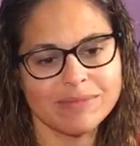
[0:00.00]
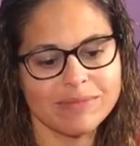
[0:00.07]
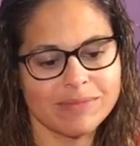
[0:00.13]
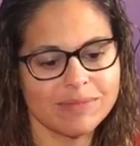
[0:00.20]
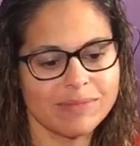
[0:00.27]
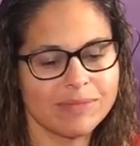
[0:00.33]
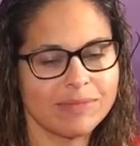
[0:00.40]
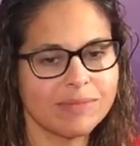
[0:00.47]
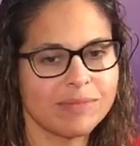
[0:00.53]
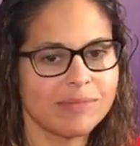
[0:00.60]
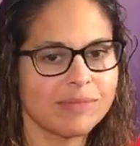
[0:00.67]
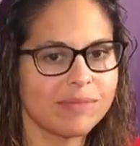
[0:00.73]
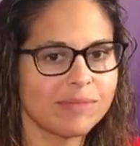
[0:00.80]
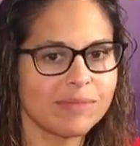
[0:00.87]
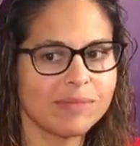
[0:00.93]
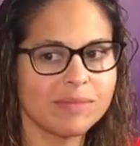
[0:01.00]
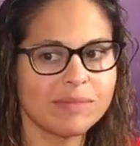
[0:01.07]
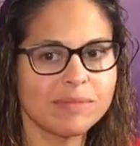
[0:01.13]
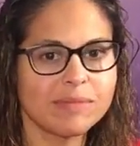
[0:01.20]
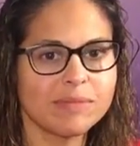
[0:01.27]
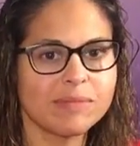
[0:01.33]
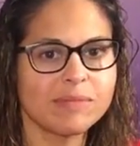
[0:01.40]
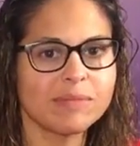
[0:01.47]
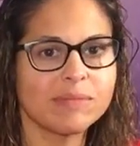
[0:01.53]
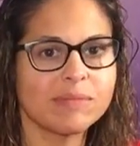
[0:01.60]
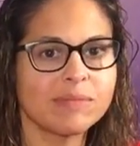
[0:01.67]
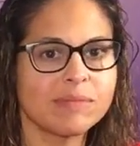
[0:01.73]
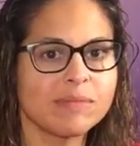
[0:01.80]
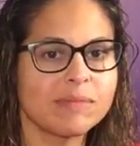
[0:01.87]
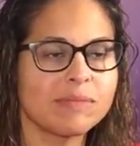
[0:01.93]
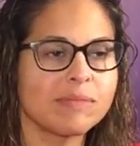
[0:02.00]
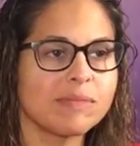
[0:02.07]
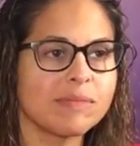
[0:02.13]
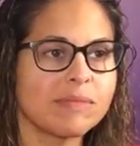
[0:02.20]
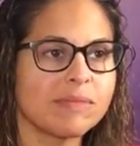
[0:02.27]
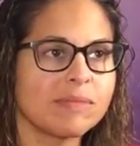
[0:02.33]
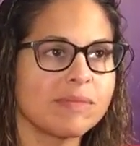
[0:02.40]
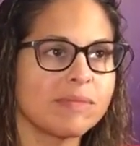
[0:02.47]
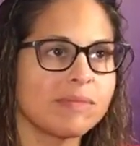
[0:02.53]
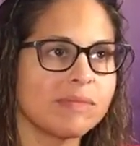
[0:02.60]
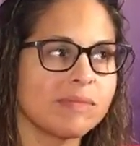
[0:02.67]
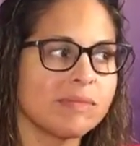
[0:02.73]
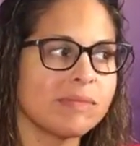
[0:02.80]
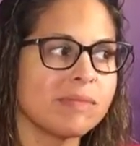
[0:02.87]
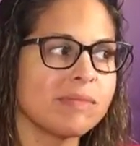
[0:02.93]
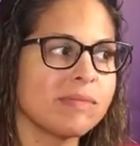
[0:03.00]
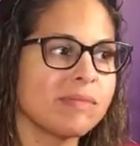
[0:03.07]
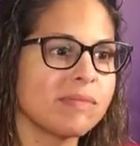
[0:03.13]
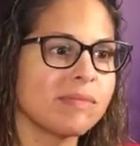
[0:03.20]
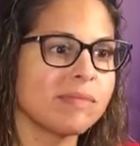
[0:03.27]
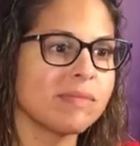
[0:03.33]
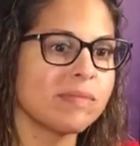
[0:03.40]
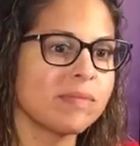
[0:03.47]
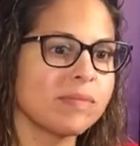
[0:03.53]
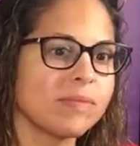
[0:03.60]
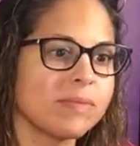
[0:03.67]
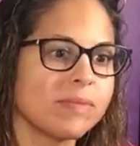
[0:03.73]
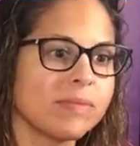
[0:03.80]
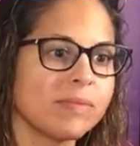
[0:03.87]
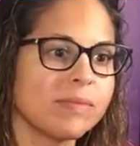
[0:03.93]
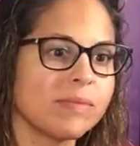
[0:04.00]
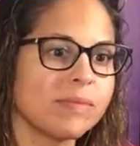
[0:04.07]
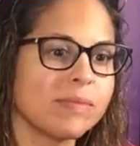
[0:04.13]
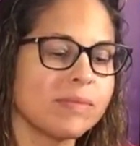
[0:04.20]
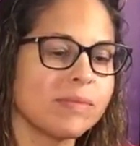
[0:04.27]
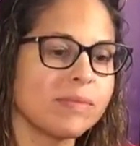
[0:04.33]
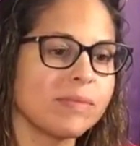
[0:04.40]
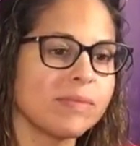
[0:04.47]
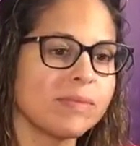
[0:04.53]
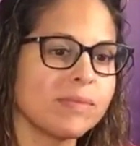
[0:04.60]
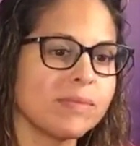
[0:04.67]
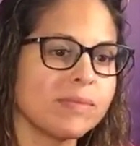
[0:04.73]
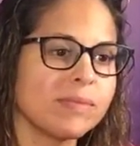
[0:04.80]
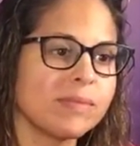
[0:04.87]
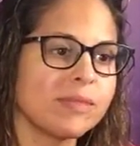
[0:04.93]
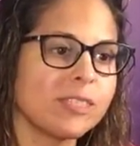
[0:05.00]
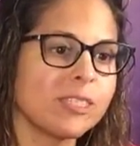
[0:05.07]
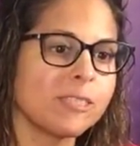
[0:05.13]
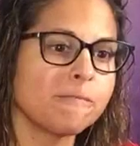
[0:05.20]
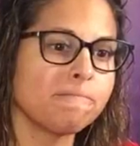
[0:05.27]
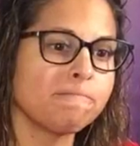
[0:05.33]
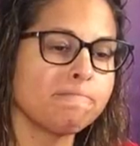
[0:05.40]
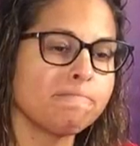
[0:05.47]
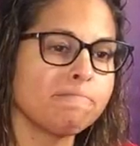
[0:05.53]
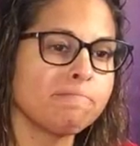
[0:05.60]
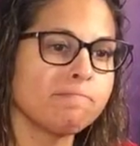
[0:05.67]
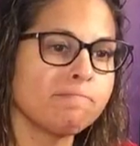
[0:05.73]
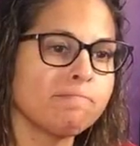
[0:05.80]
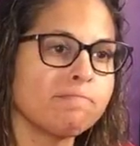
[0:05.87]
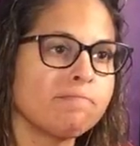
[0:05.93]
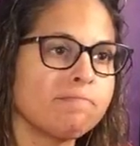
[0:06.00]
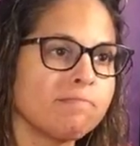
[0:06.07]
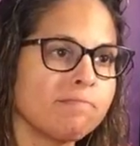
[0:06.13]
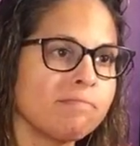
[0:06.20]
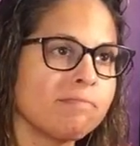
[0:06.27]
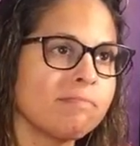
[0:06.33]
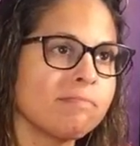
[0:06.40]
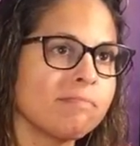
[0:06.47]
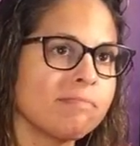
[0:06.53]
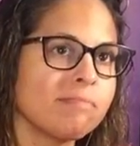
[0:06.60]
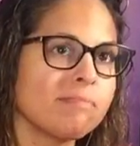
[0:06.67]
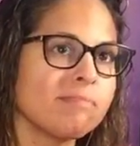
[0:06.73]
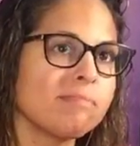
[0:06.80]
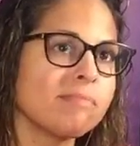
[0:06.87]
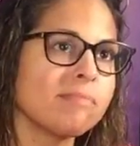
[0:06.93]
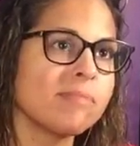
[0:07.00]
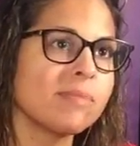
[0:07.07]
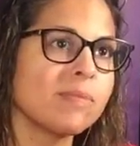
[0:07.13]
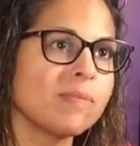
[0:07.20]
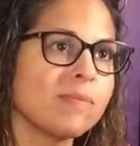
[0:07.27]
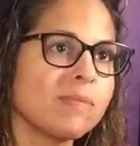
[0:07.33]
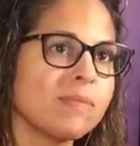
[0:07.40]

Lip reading: [no speech]